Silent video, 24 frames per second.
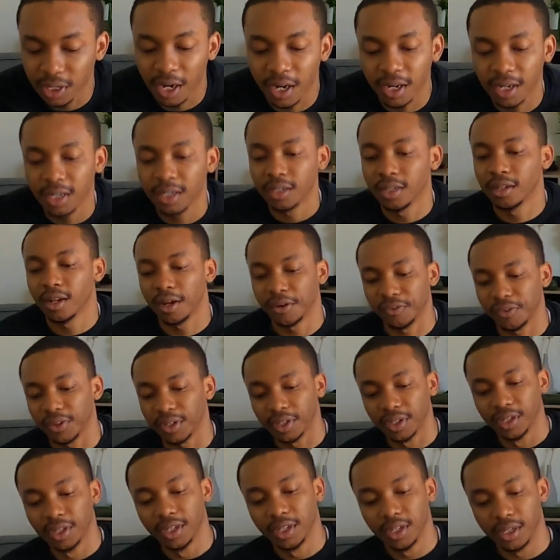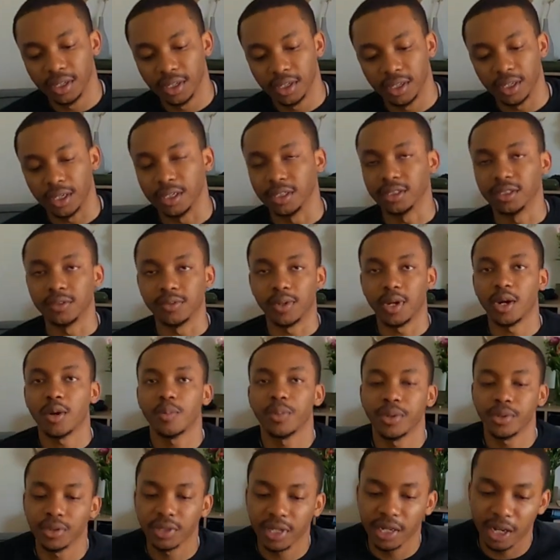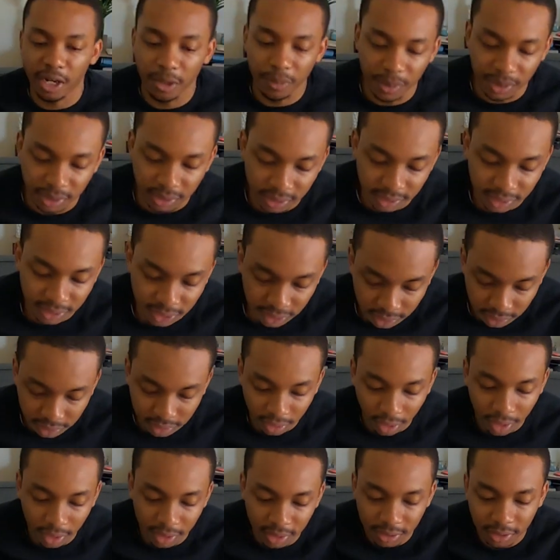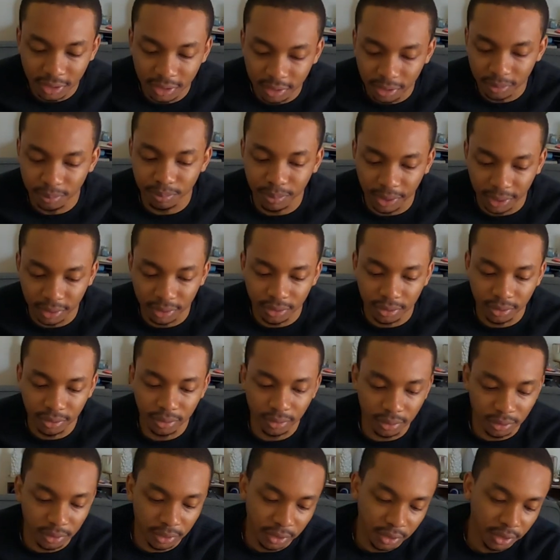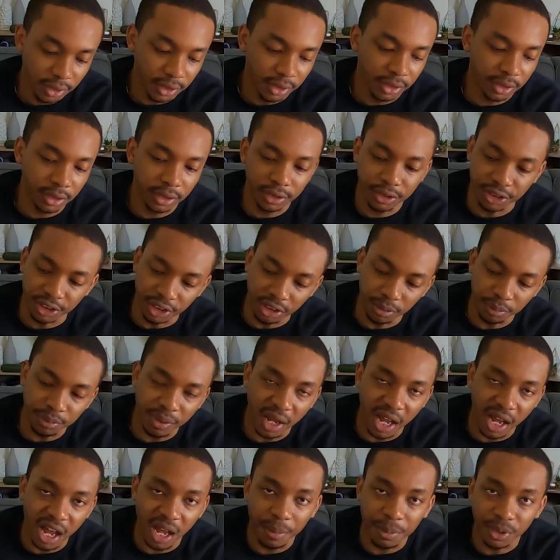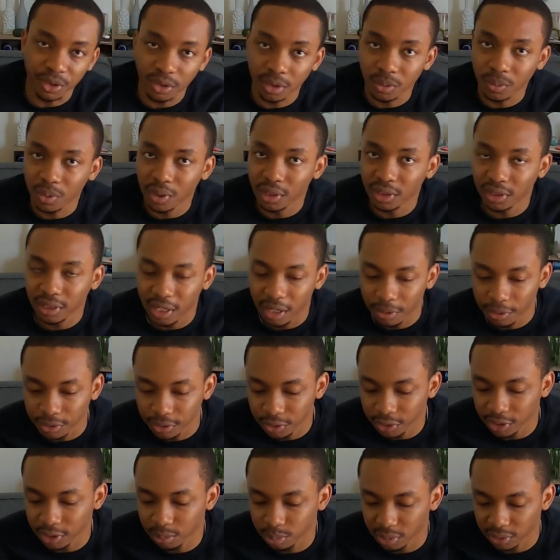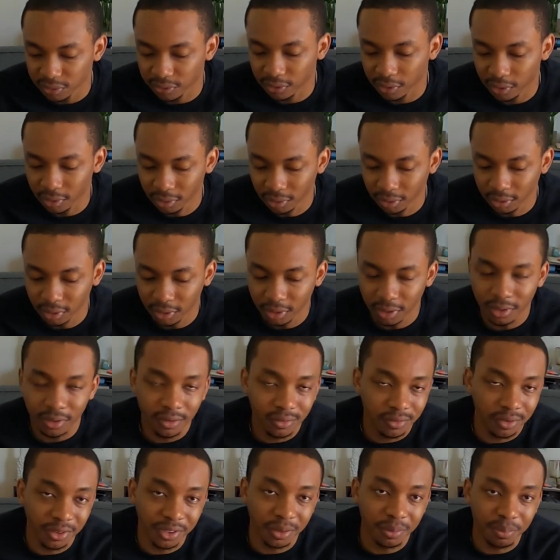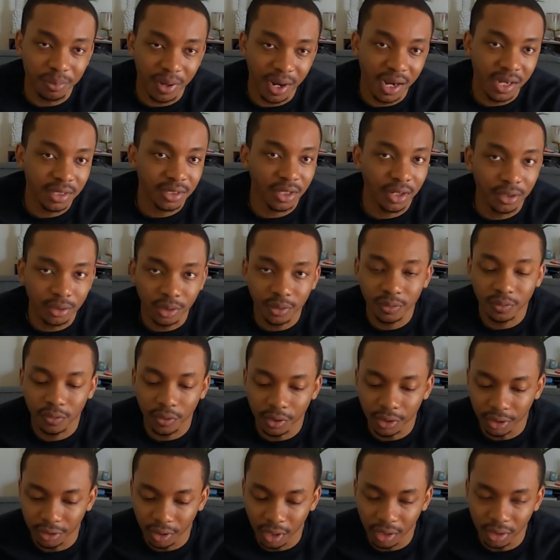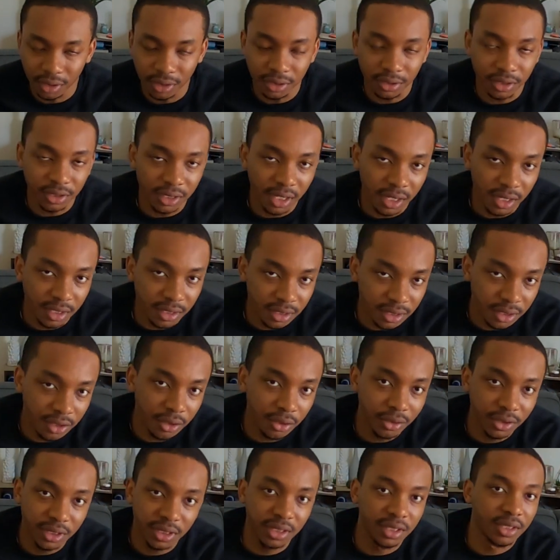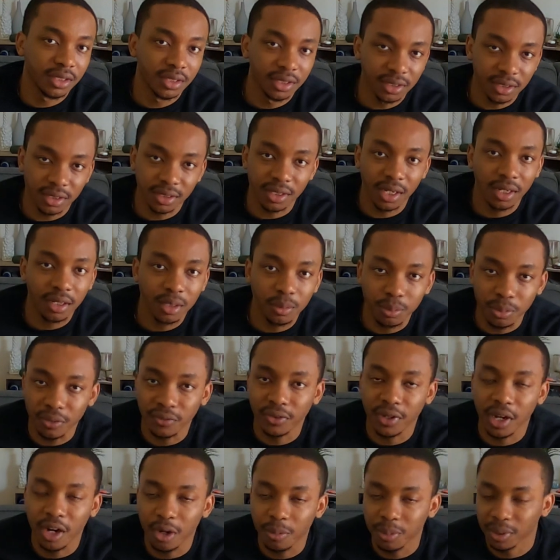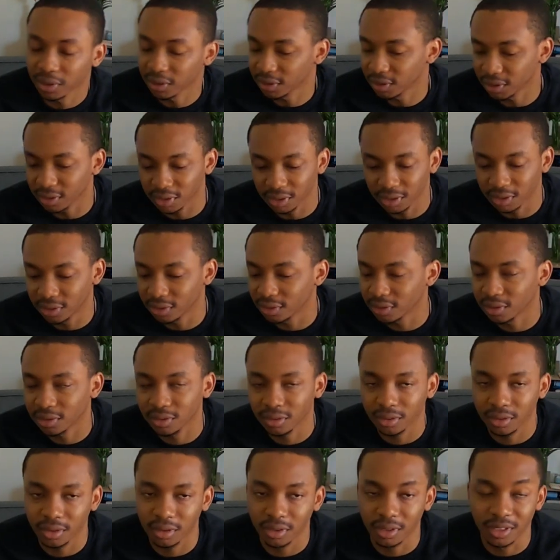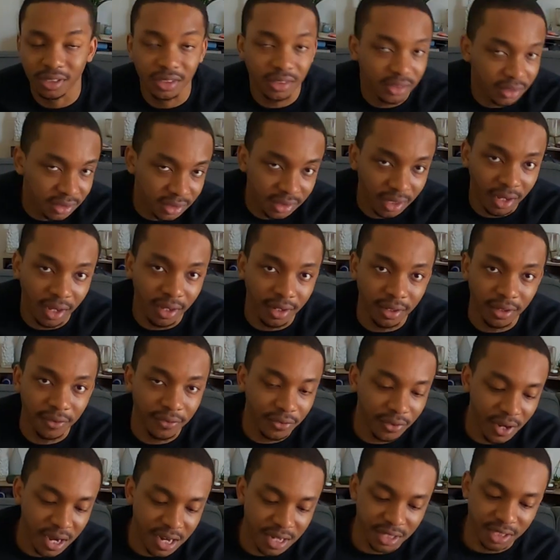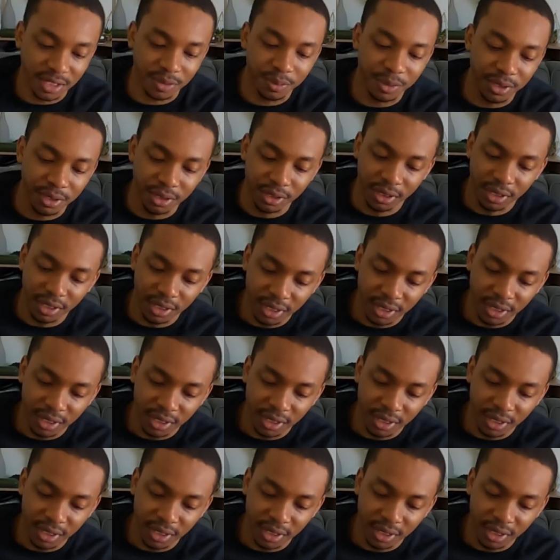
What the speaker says: I love it. It's a well-built helmet. It's solid compared to the cheap Amazon one I was using before. For the price, $140 to get a DOT and SNELL approved helmet is insane, if you ask me.